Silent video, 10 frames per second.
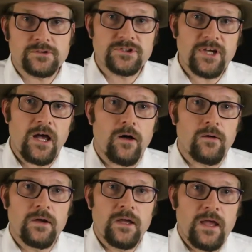
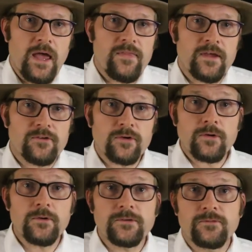shell, and that
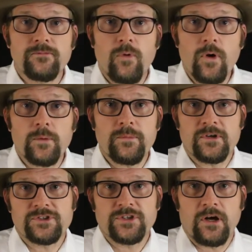turtles form
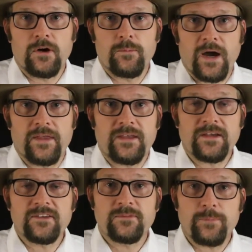their shell by the
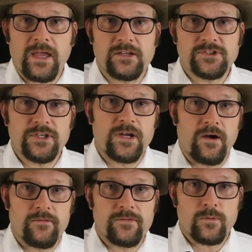expansion
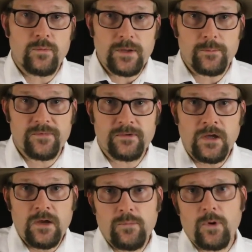of the ribs,
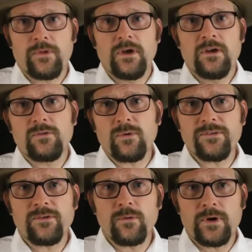both
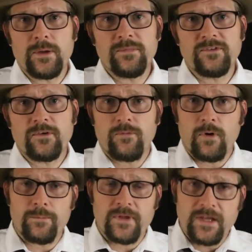dorsal ribs to
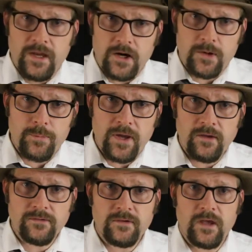form the
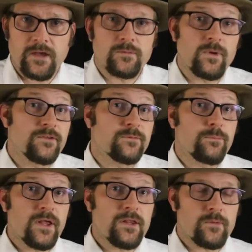carapace, as well as
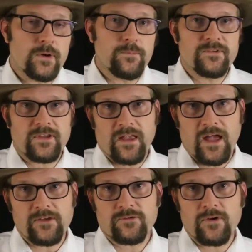belly ribs,
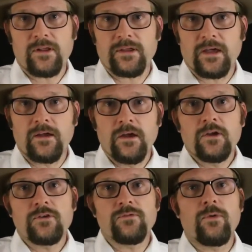gastralia,
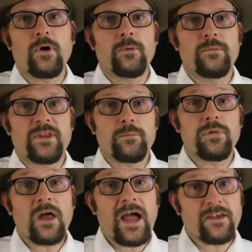to form the
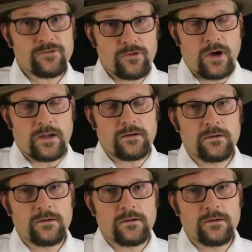plastron.